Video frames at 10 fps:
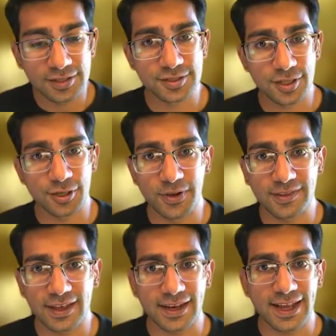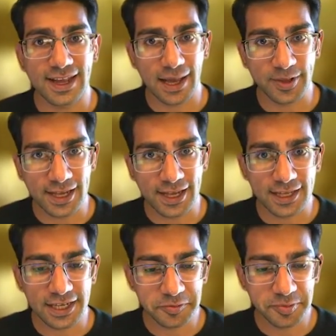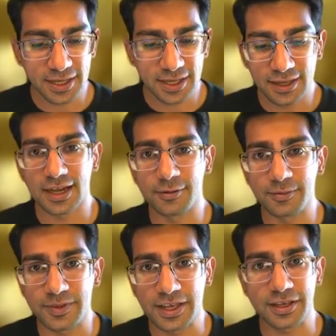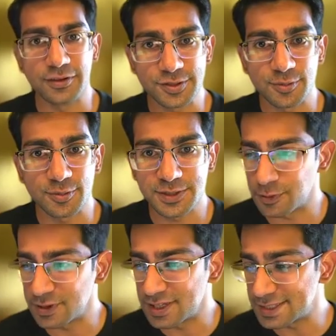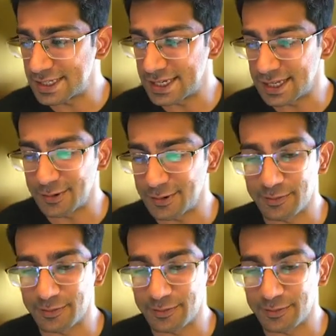So with that, happy hacking, everybody. I will thank you so much for listening in.